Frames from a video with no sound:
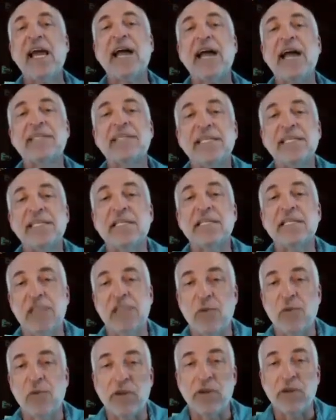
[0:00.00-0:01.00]
The
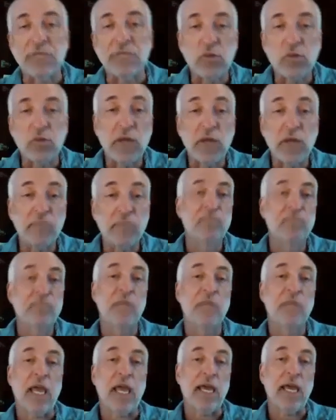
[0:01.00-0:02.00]
AIC is somewhere in
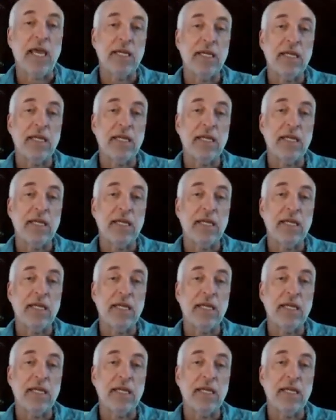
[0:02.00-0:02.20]
between,